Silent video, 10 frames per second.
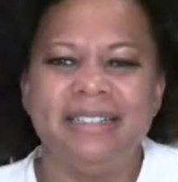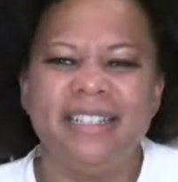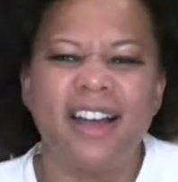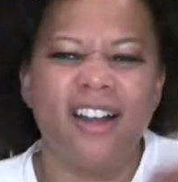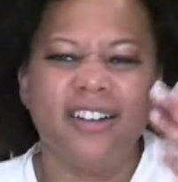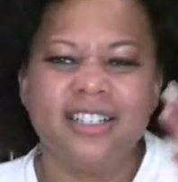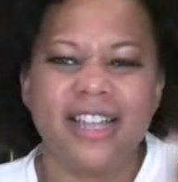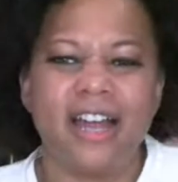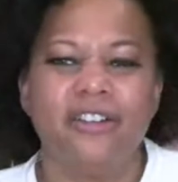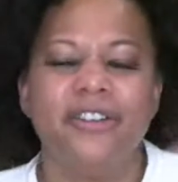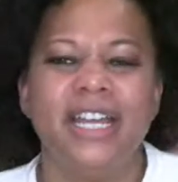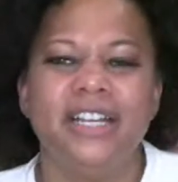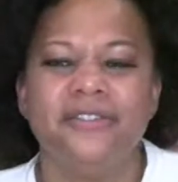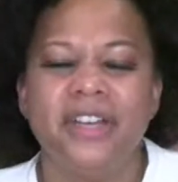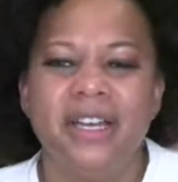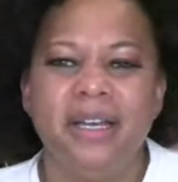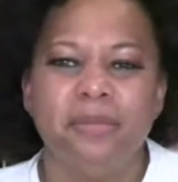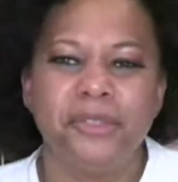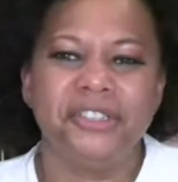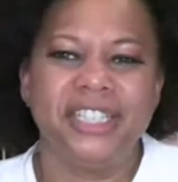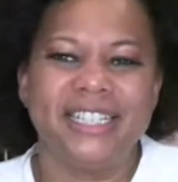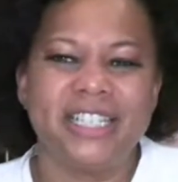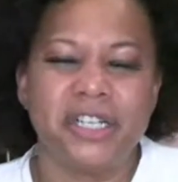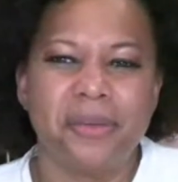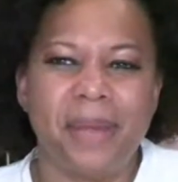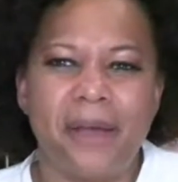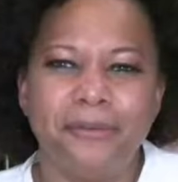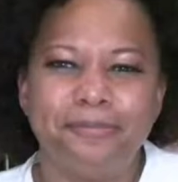Encourage that creative brilliance to come out.